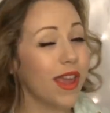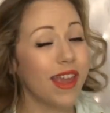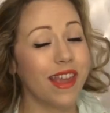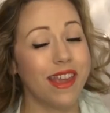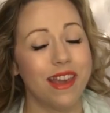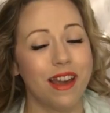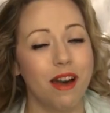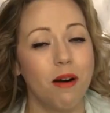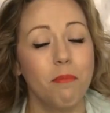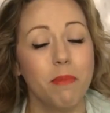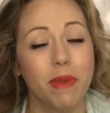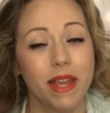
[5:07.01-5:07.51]

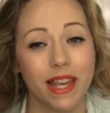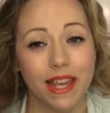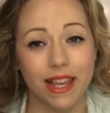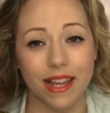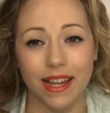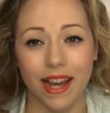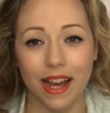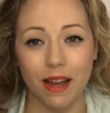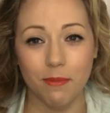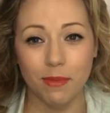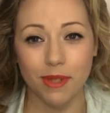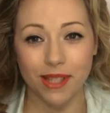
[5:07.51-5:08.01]

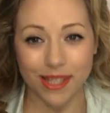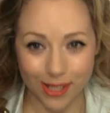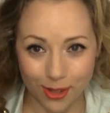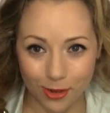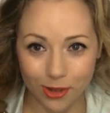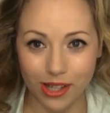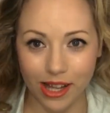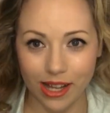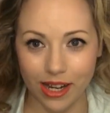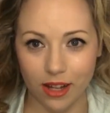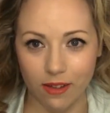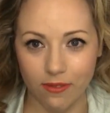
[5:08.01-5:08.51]
yummy. I'm
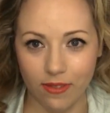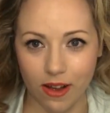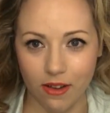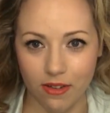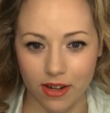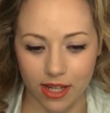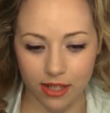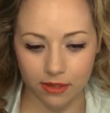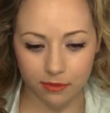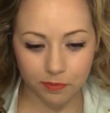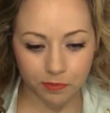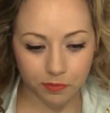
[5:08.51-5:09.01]
so glad I
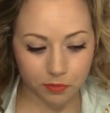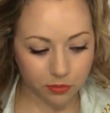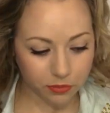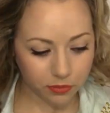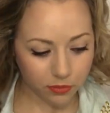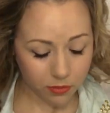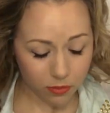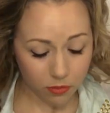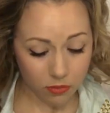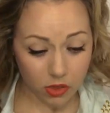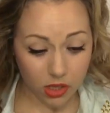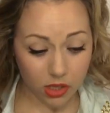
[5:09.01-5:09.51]
found it
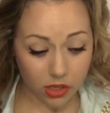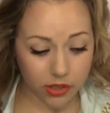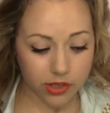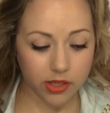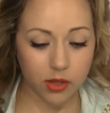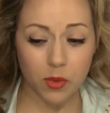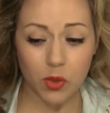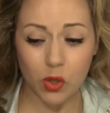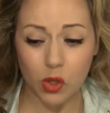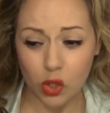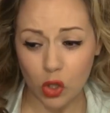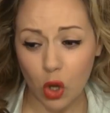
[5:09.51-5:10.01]

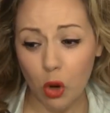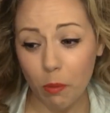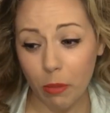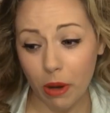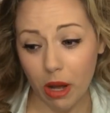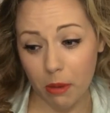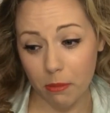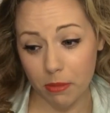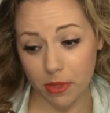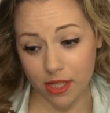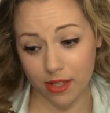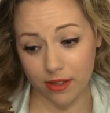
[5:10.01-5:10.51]
because I was so
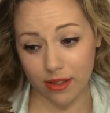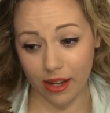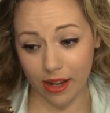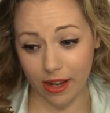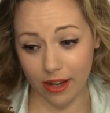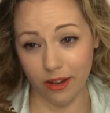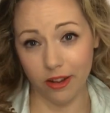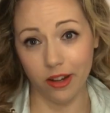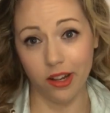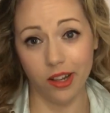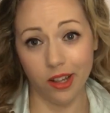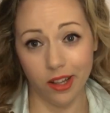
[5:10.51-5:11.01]
bummed that
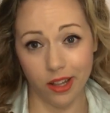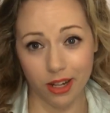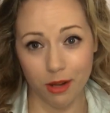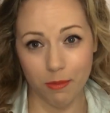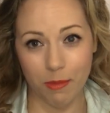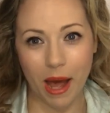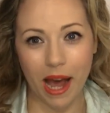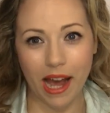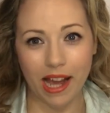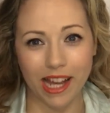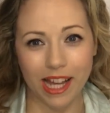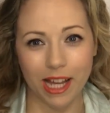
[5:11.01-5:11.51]
I couldn't get
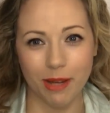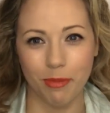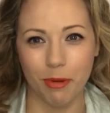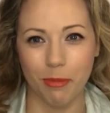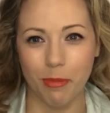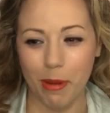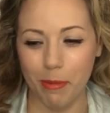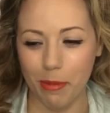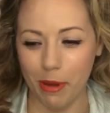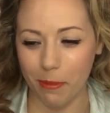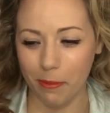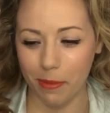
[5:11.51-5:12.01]
a bag up
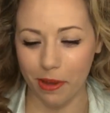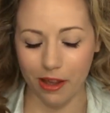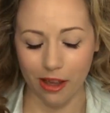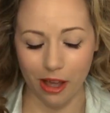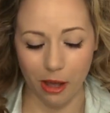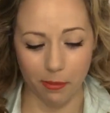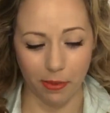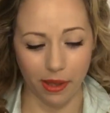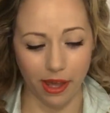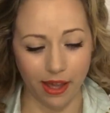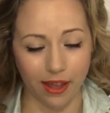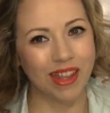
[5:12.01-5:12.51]
of my pumpkin
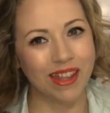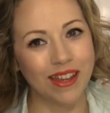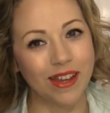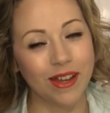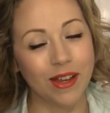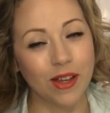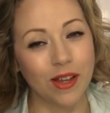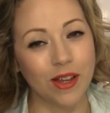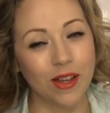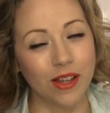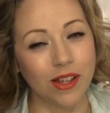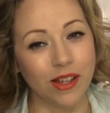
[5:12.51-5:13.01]
cupcake.
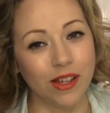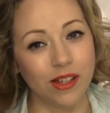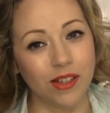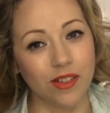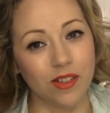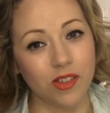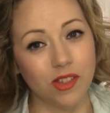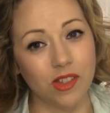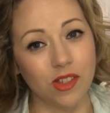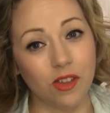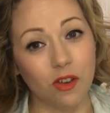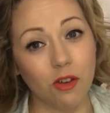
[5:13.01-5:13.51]

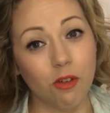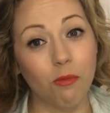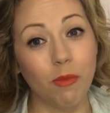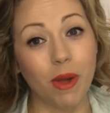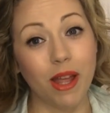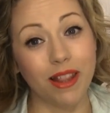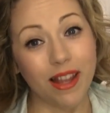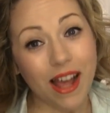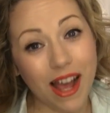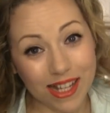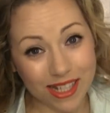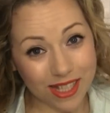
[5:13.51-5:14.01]
So
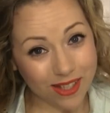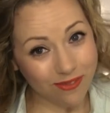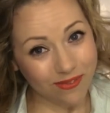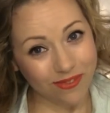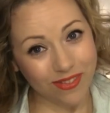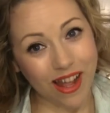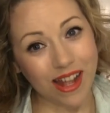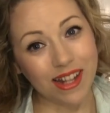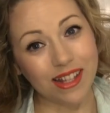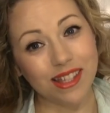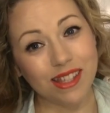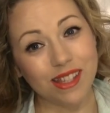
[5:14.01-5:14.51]
my
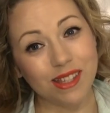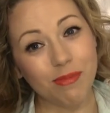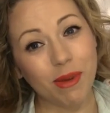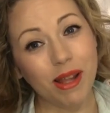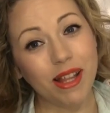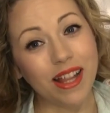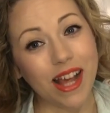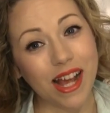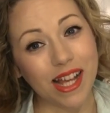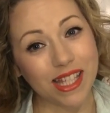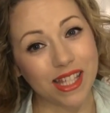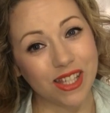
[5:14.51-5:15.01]
last, that's
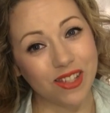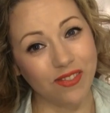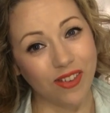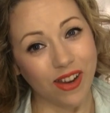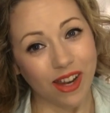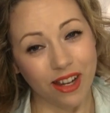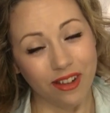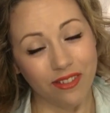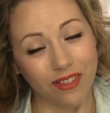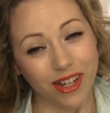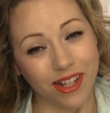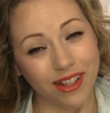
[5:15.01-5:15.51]
my last
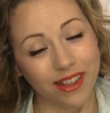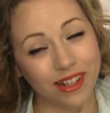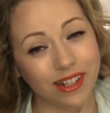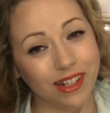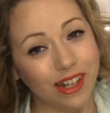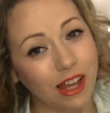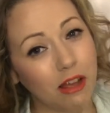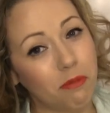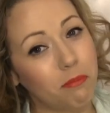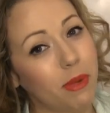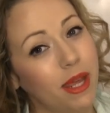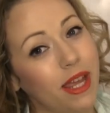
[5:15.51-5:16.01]
favorite, the
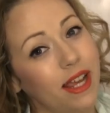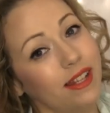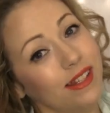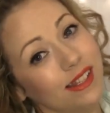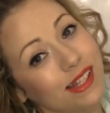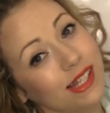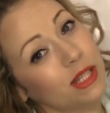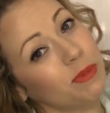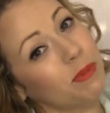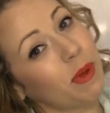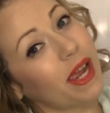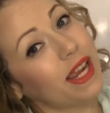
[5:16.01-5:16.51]
Nutmeg
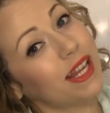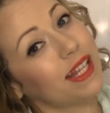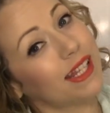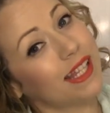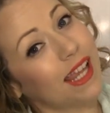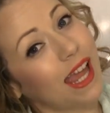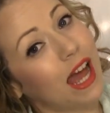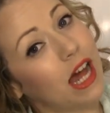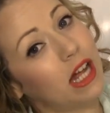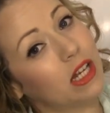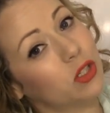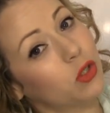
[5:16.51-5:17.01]
and Spice
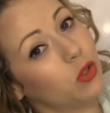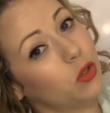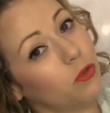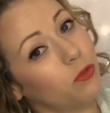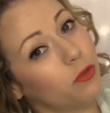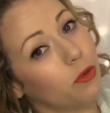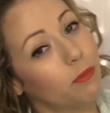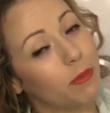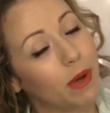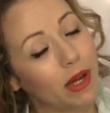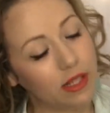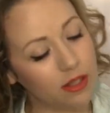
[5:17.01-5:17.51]
candle
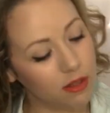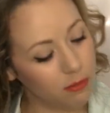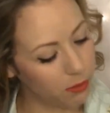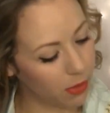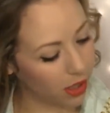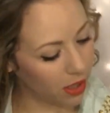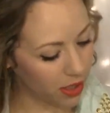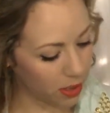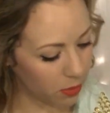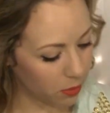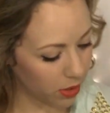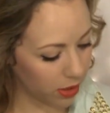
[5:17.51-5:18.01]
from Bath &
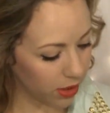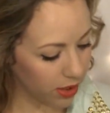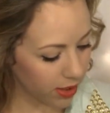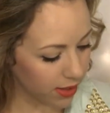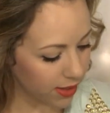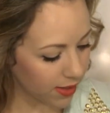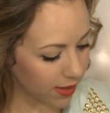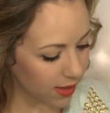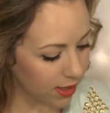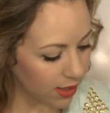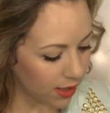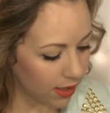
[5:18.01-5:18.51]
Body
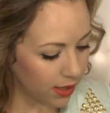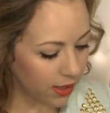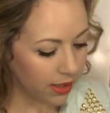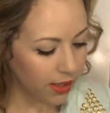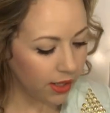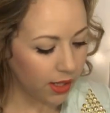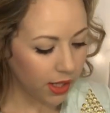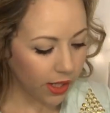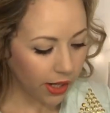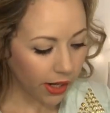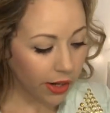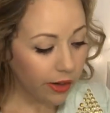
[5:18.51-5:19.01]
Works.
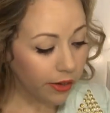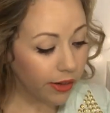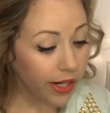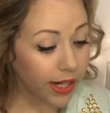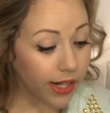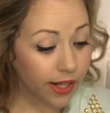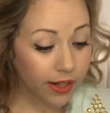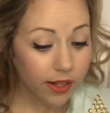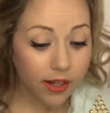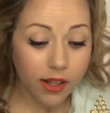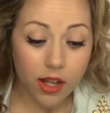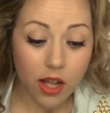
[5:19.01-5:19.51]

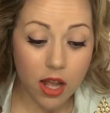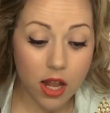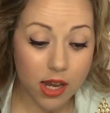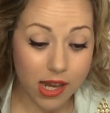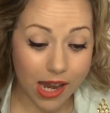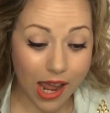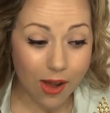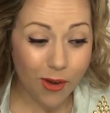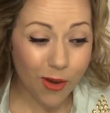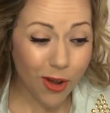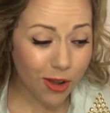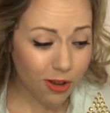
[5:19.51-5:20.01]
Alright,
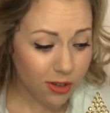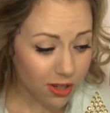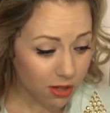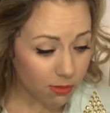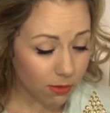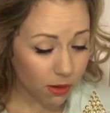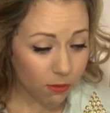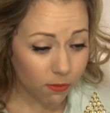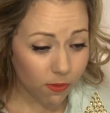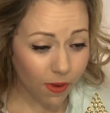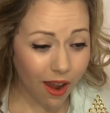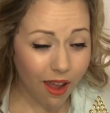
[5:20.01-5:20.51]
now on
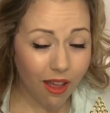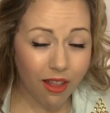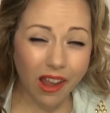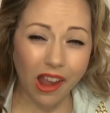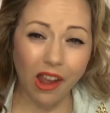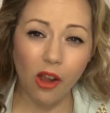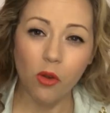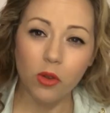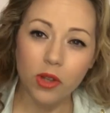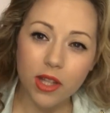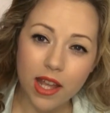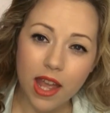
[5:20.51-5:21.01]
to my fail.
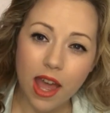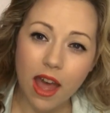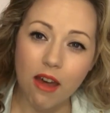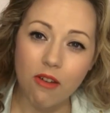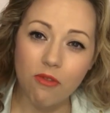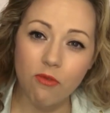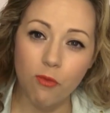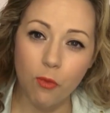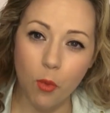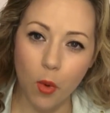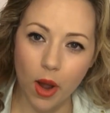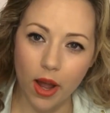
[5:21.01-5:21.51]
I only
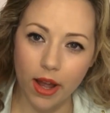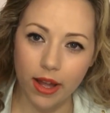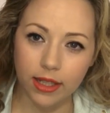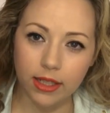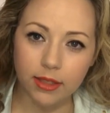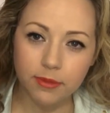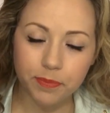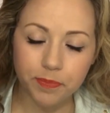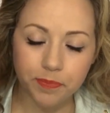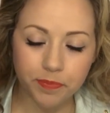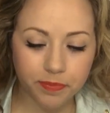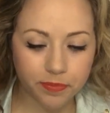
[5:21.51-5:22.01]
have
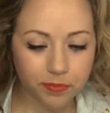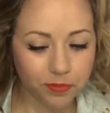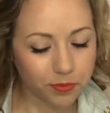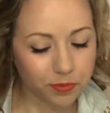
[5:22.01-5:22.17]
one,